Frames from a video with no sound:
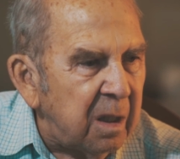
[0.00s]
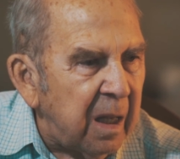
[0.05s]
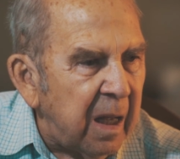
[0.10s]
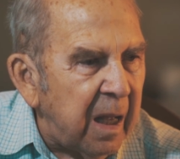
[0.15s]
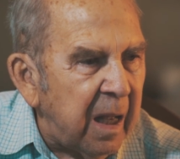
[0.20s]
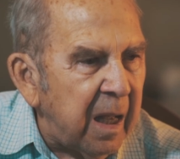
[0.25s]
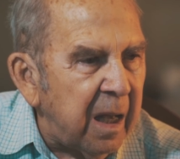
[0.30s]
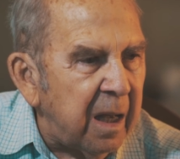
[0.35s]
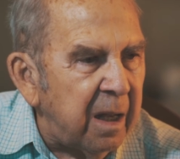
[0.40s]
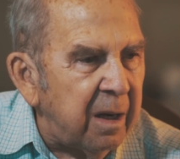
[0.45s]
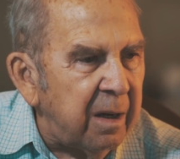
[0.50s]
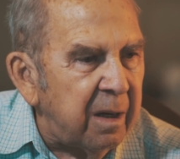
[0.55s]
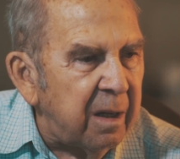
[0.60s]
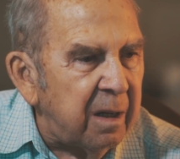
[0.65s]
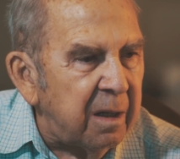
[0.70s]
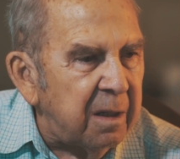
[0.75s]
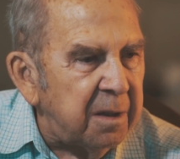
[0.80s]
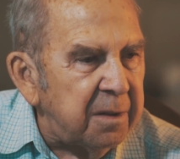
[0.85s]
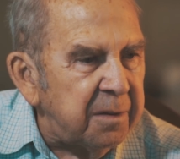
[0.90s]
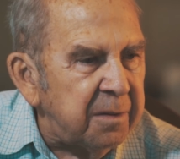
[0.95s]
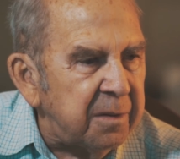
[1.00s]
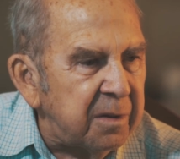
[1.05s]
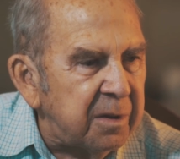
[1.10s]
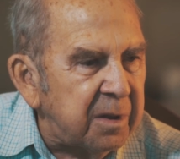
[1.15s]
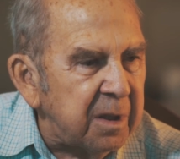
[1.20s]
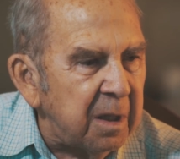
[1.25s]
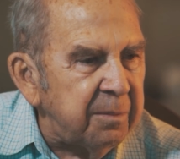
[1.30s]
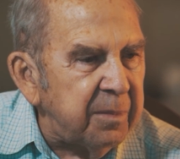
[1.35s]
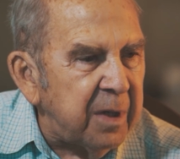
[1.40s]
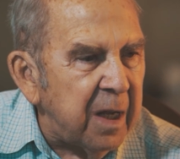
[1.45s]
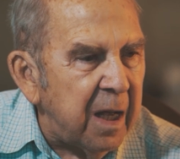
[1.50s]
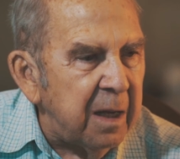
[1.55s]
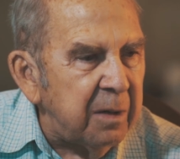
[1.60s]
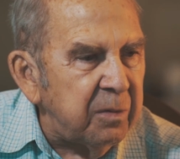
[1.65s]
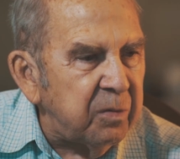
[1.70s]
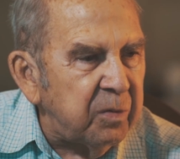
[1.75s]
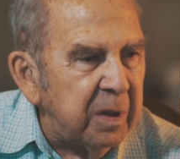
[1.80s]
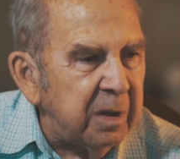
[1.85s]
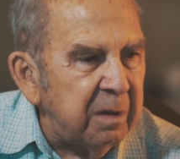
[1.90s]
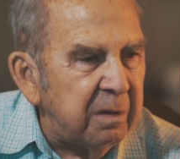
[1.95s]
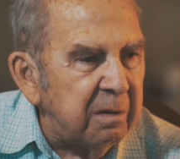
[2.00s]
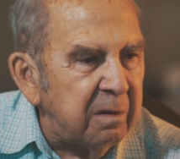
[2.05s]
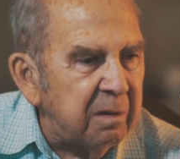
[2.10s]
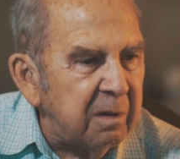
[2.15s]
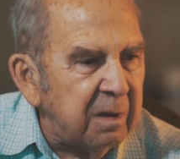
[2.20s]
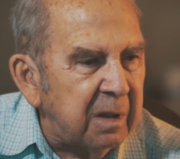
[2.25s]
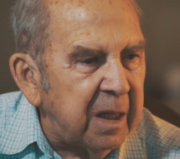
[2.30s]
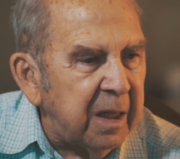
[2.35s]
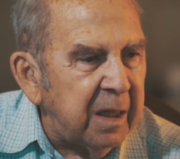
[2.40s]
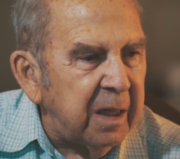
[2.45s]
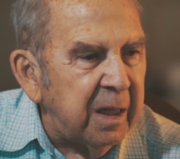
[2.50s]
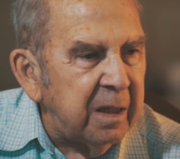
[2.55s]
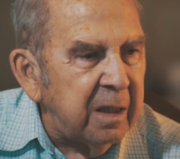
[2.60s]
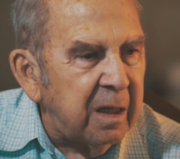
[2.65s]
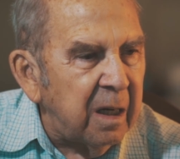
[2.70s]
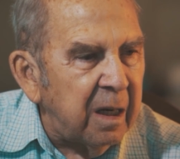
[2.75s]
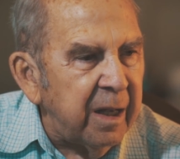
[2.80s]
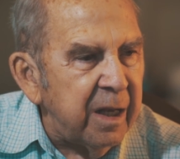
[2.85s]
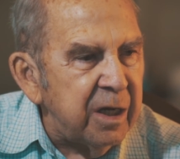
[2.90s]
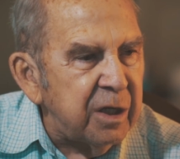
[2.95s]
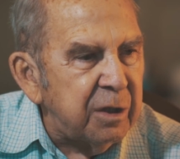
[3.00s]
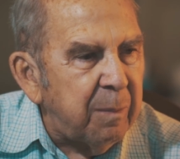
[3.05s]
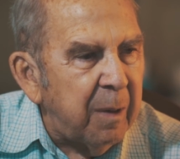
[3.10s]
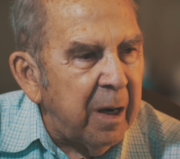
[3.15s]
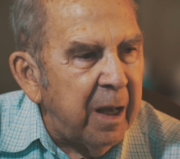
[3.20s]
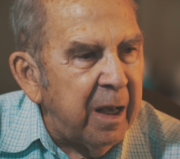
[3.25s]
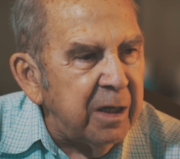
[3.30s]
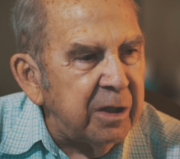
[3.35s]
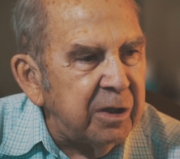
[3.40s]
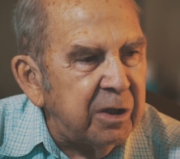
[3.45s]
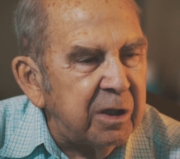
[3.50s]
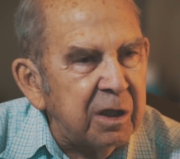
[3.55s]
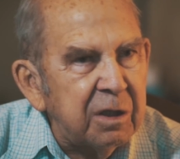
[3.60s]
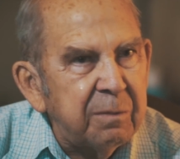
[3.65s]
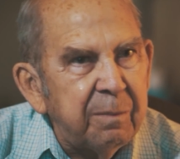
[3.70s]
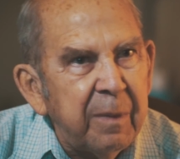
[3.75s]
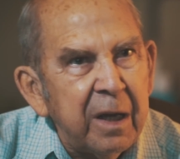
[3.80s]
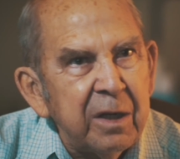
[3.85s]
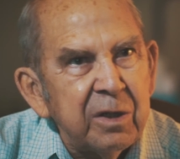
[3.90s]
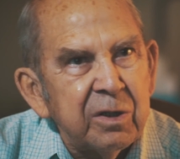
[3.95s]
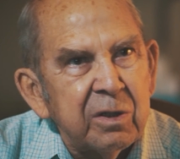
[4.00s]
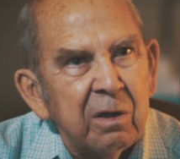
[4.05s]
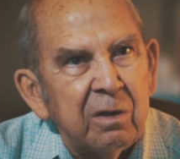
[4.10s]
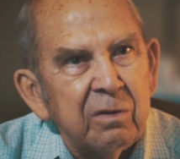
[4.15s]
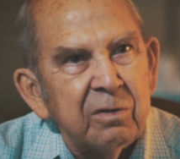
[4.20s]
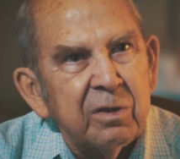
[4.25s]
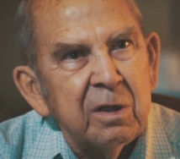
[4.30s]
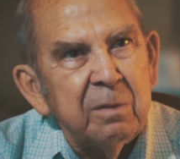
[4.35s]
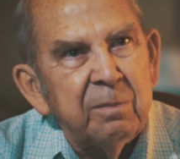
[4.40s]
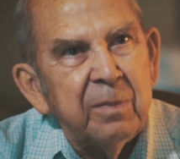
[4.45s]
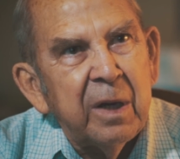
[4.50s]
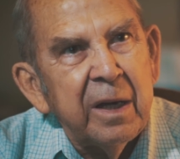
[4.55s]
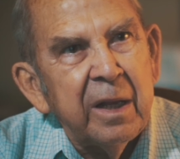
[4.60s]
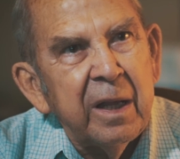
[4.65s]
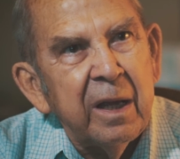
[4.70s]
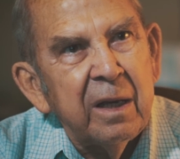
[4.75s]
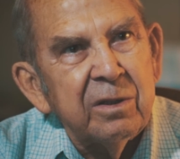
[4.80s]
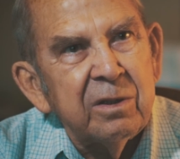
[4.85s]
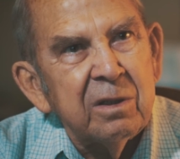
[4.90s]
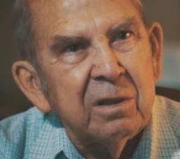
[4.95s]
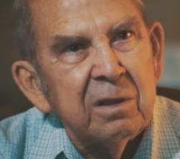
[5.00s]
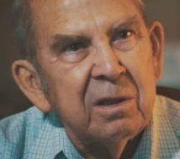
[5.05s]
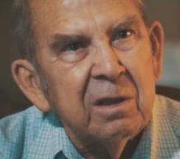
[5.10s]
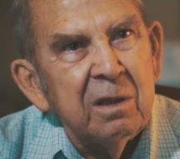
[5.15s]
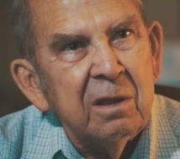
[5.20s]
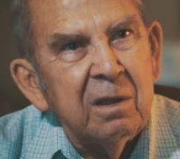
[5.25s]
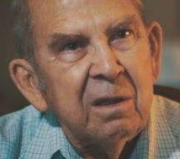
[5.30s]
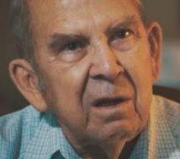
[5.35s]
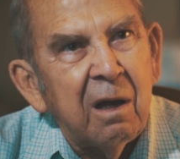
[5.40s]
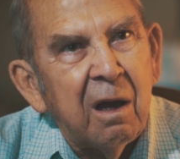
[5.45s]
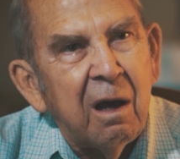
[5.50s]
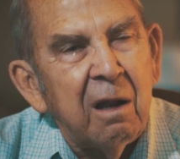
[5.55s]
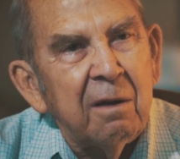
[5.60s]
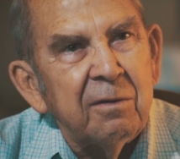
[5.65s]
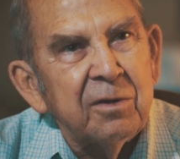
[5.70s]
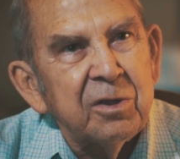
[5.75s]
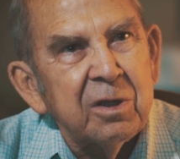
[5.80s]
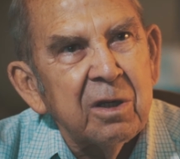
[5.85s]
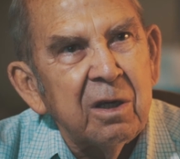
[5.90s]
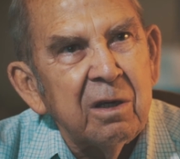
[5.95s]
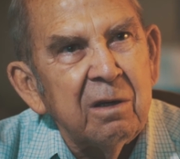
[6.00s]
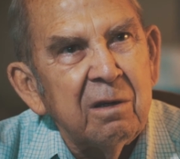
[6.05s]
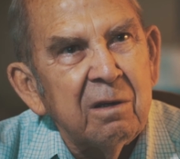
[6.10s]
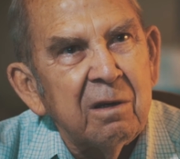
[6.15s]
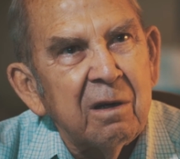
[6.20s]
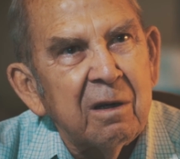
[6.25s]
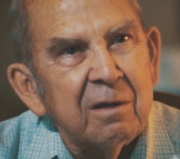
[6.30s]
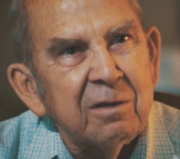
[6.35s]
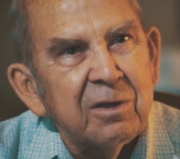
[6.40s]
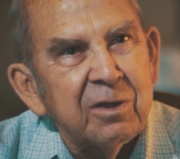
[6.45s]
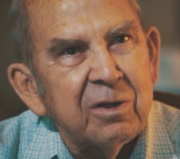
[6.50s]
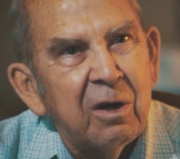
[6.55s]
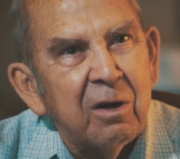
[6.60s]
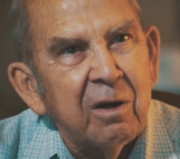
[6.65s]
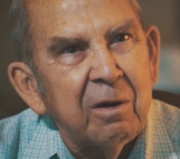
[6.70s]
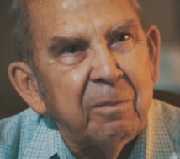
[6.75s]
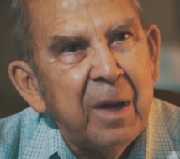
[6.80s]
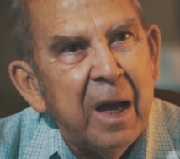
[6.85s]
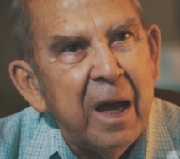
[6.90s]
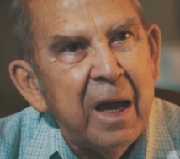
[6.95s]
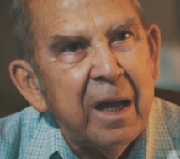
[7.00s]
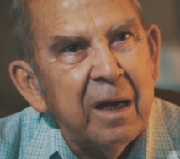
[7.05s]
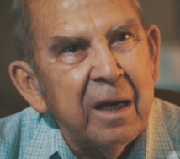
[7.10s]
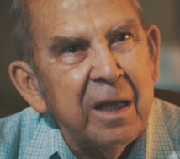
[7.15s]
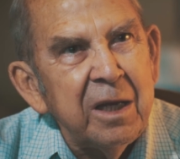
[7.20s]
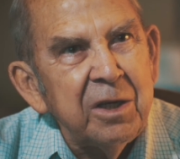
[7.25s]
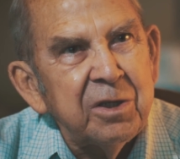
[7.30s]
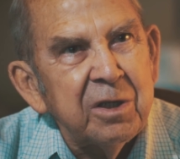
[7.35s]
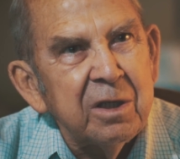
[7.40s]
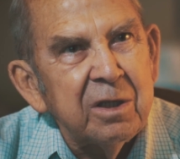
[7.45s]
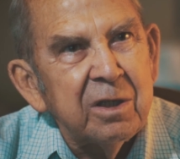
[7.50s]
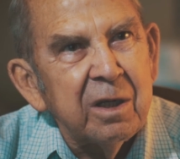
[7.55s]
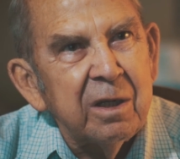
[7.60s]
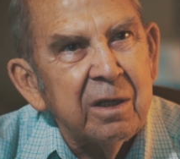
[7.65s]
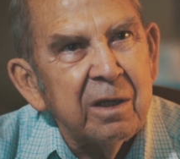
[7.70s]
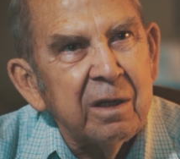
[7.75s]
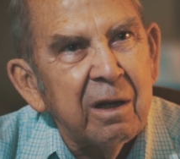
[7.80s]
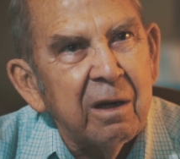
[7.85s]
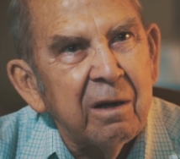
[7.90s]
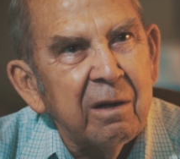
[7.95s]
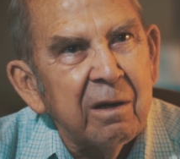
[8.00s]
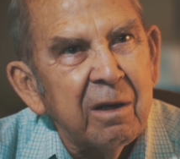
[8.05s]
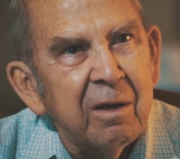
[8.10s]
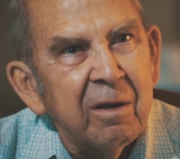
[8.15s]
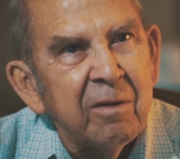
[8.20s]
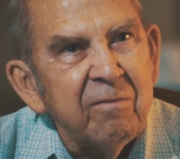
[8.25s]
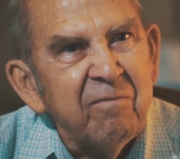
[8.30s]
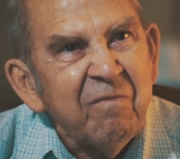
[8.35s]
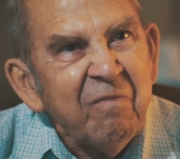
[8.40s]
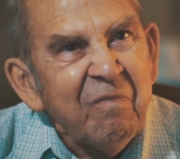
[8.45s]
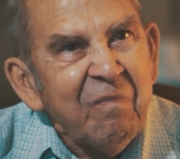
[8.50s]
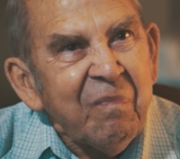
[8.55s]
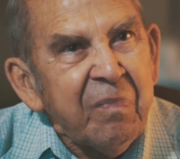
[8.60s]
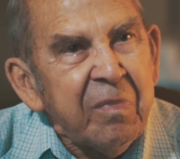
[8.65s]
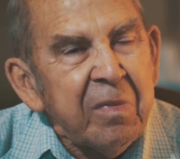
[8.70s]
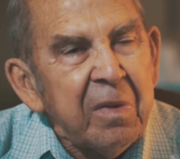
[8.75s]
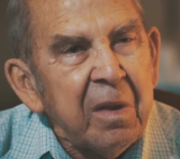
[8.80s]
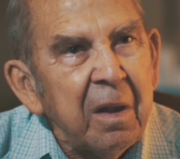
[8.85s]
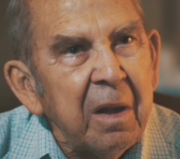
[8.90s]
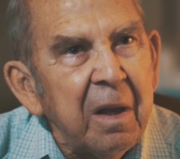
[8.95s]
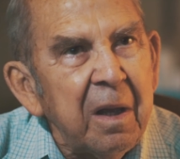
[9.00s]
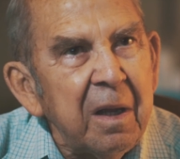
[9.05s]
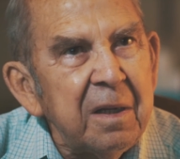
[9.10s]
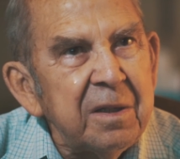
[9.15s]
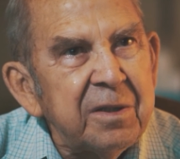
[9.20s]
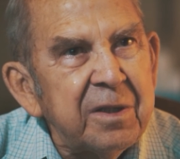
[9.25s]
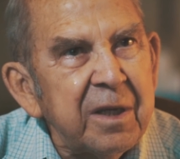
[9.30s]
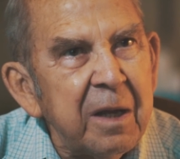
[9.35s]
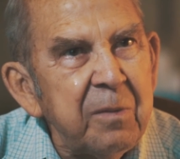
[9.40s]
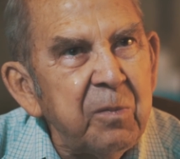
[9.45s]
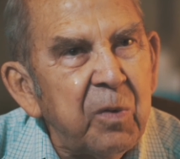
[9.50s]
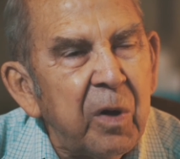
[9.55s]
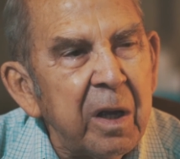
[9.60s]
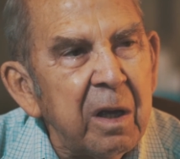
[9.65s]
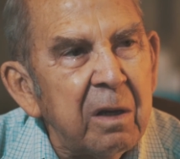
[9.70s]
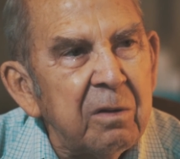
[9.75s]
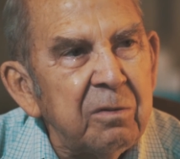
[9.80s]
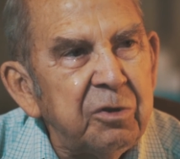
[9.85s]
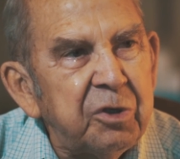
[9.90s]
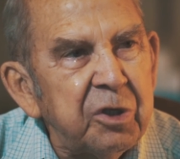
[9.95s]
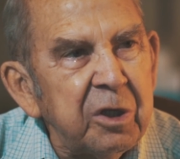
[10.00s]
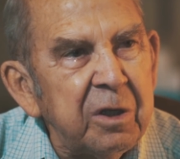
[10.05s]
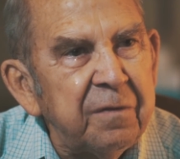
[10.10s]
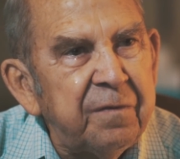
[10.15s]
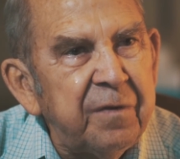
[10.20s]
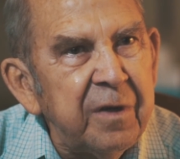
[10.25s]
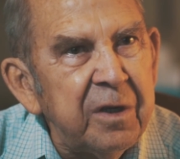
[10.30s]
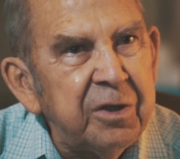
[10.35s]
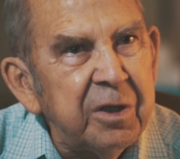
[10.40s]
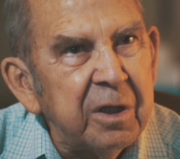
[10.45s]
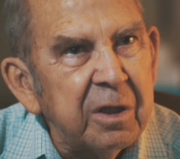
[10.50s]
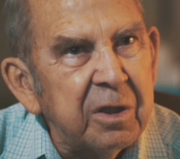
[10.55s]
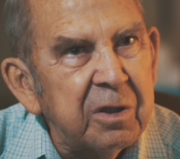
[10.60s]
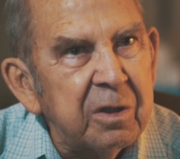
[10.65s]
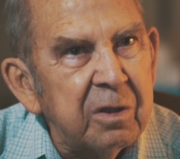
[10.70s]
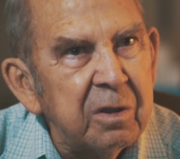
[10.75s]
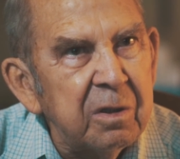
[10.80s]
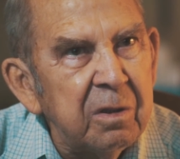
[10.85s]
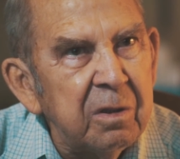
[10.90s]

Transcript: And sometimes we get into lease plays just based on somebody else's, all of a sudden started buying leases in the area. The same way on geophysics.